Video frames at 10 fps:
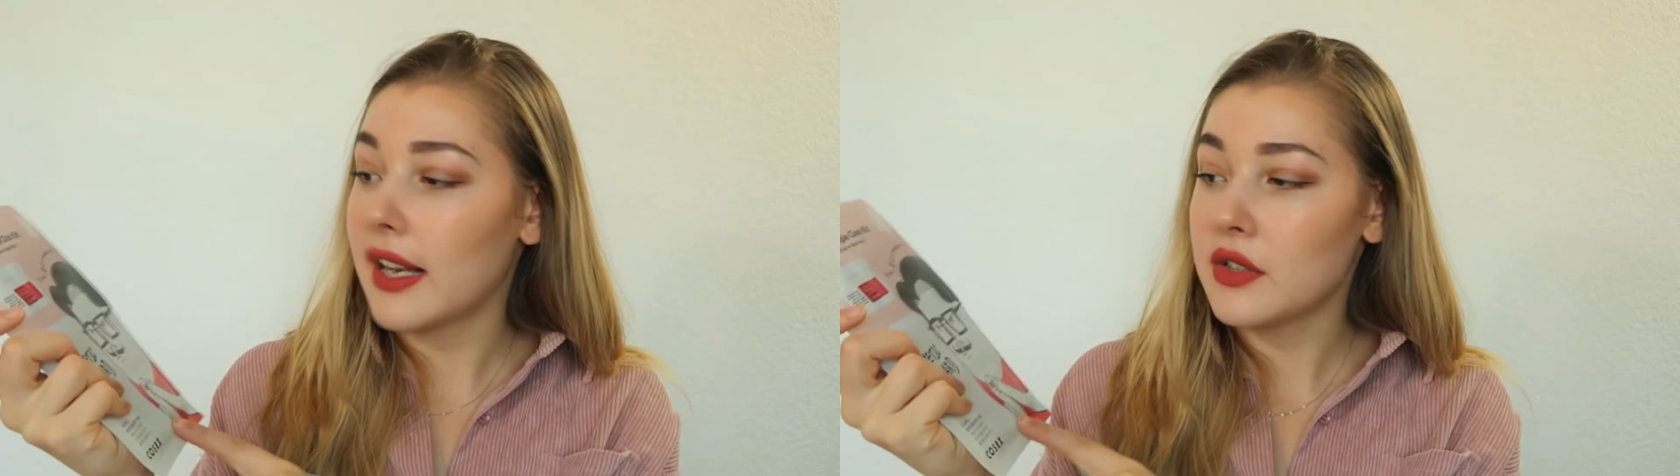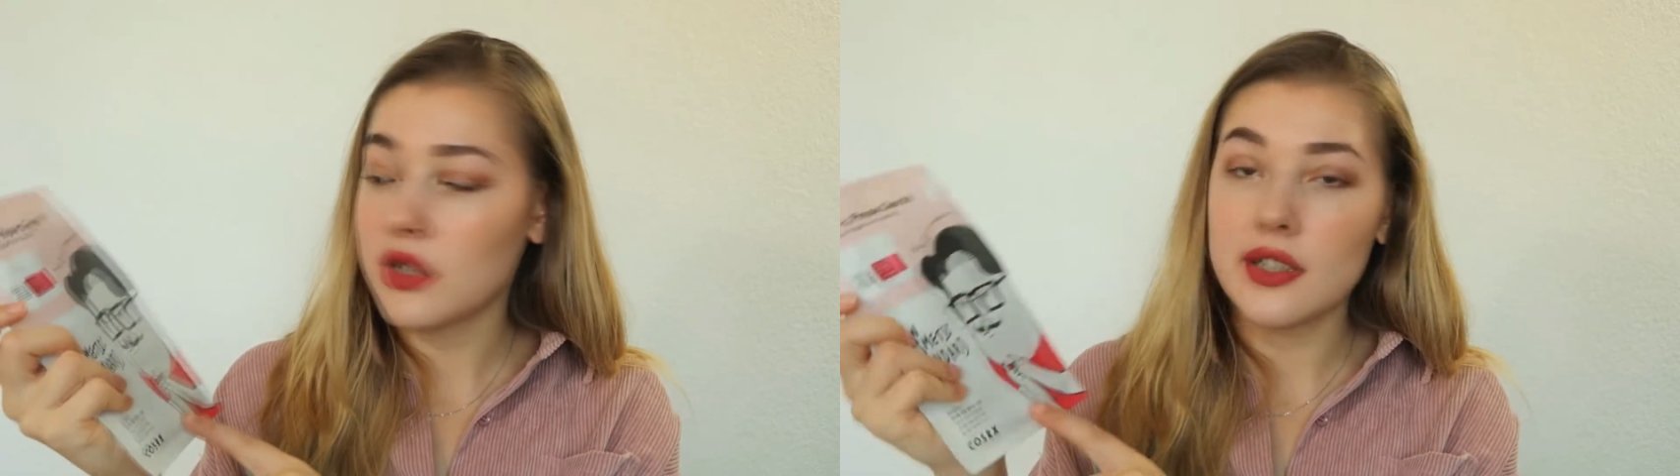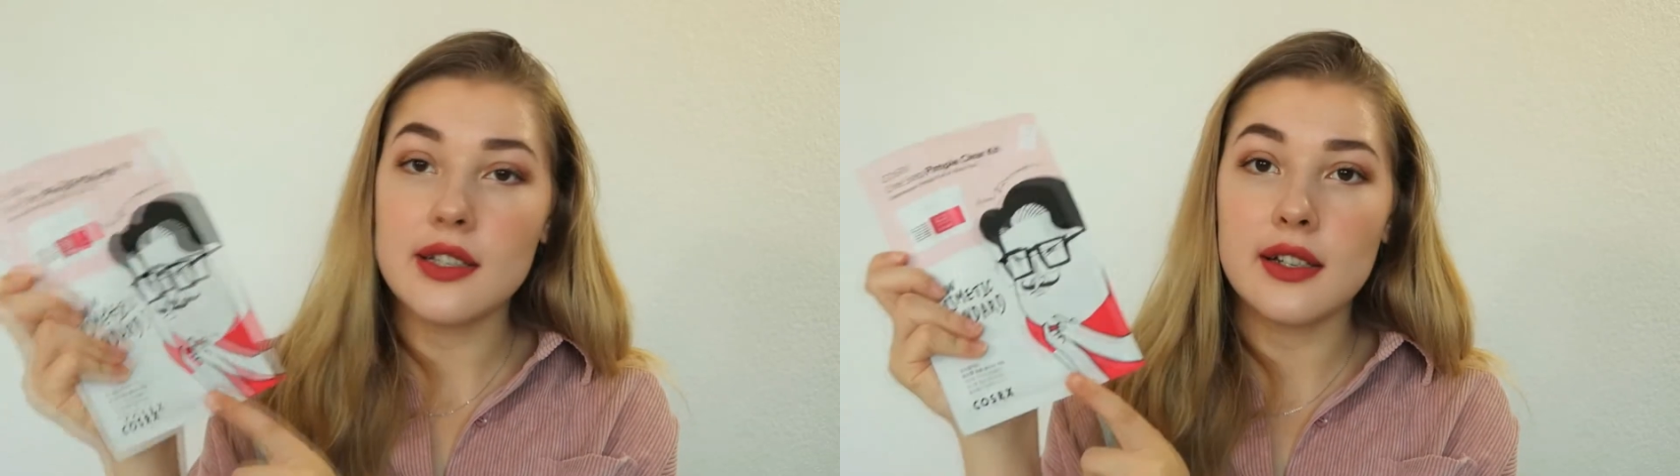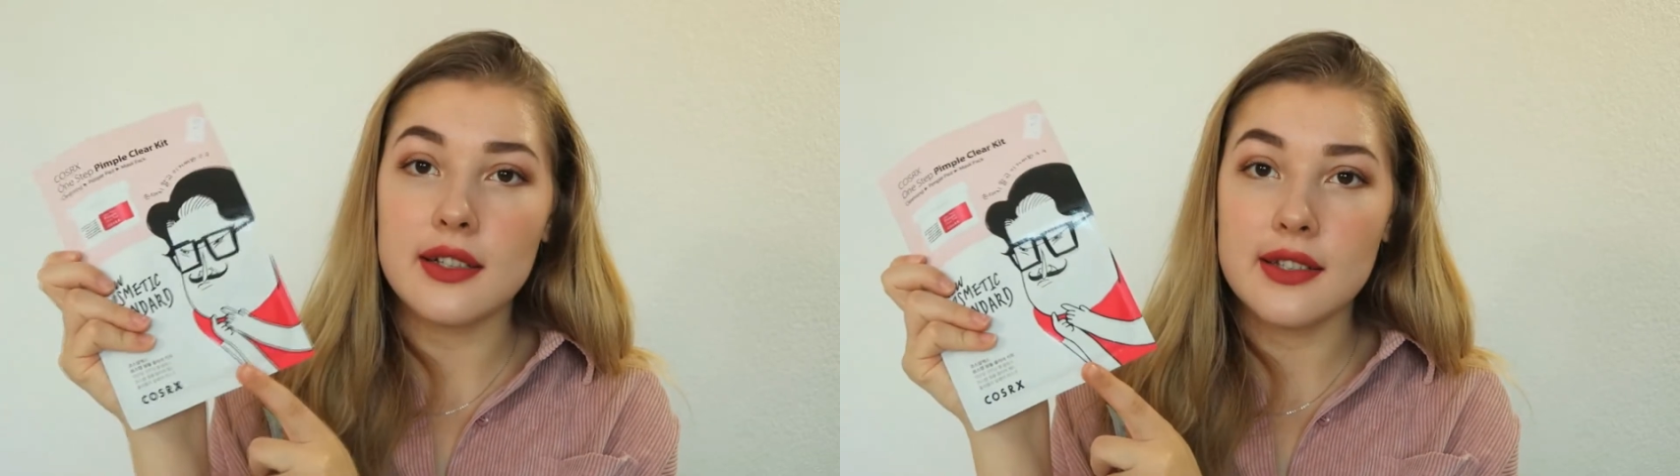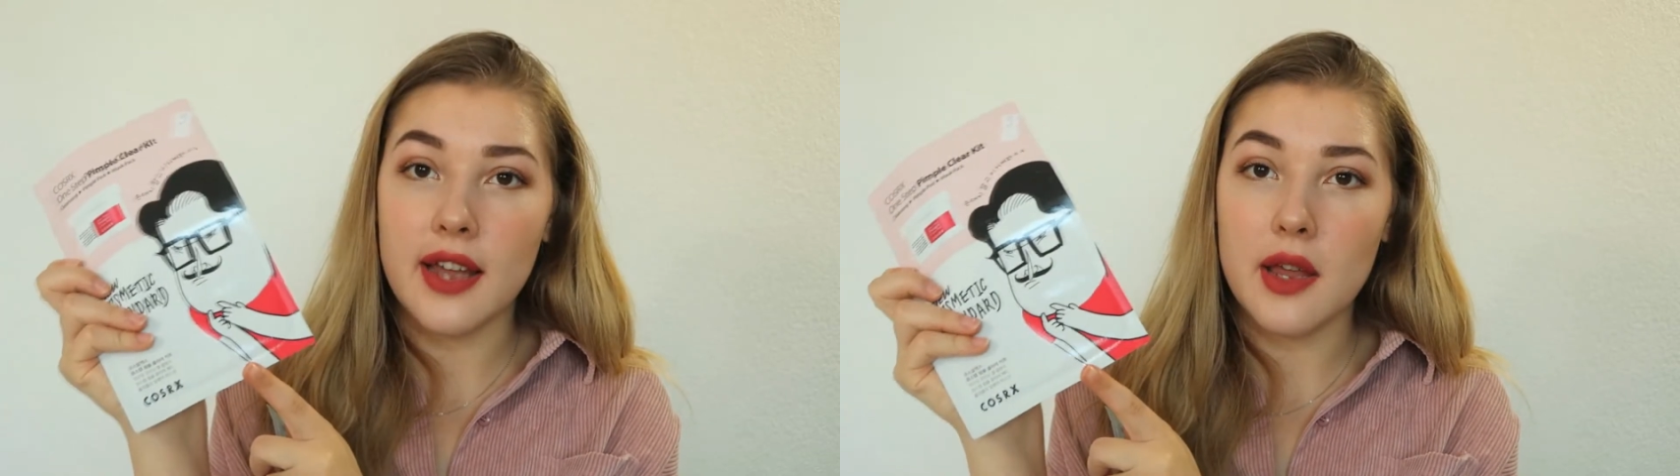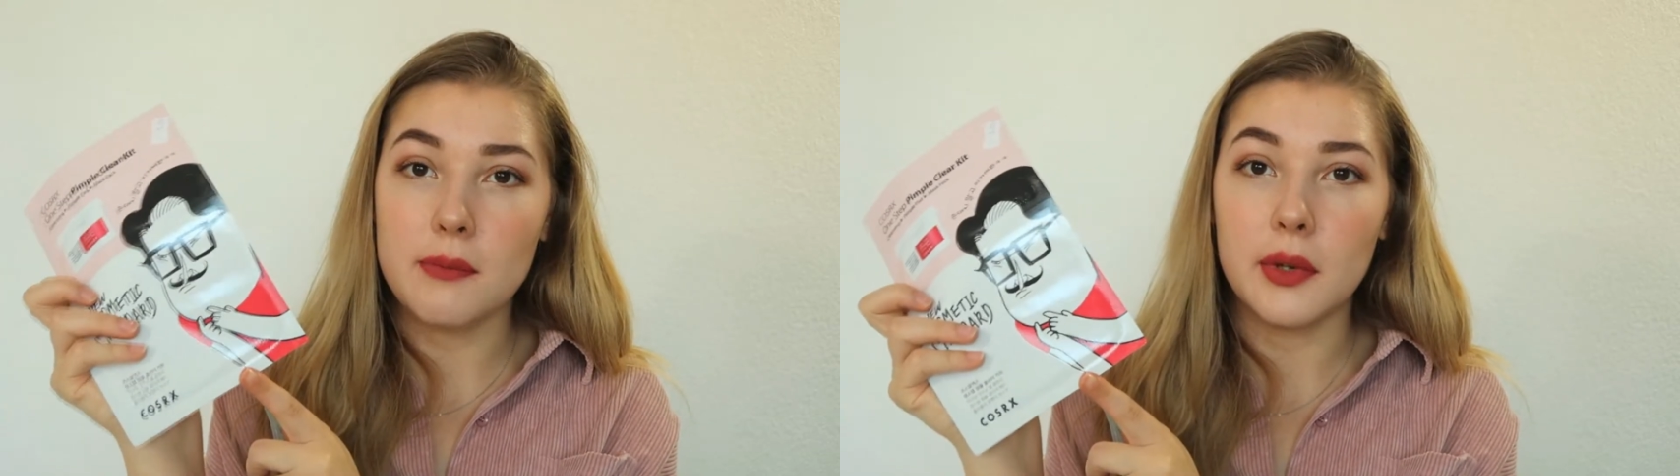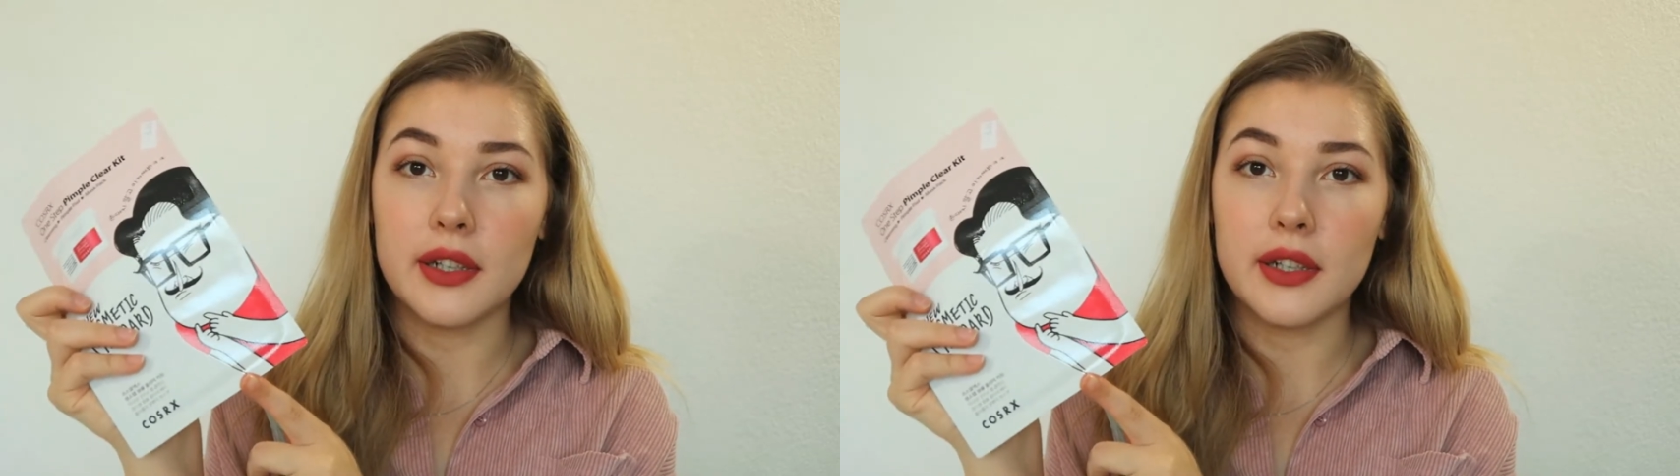actually the same,